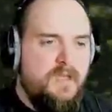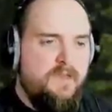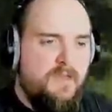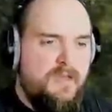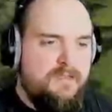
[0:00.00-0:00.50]

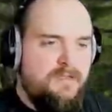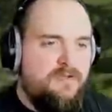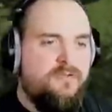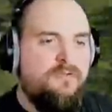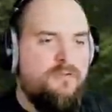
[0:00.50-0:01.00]
That's
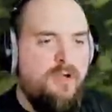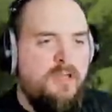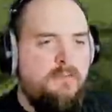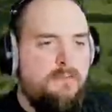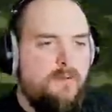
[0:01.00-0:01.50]

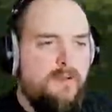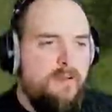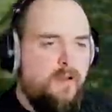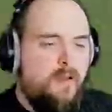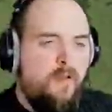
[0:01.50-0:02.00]
creamed.
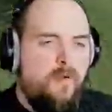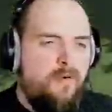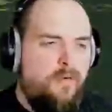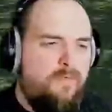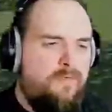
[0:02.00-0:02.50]

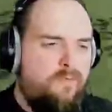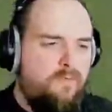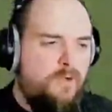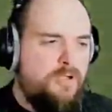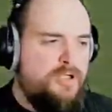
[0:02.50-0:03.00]
Oof,
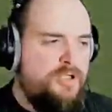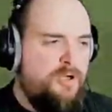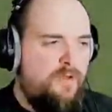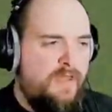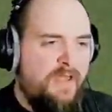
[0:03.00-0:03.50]
what a
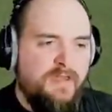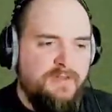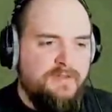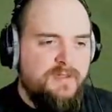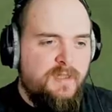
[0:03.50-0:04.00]
shot that
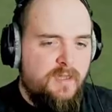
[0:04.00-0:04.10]
is.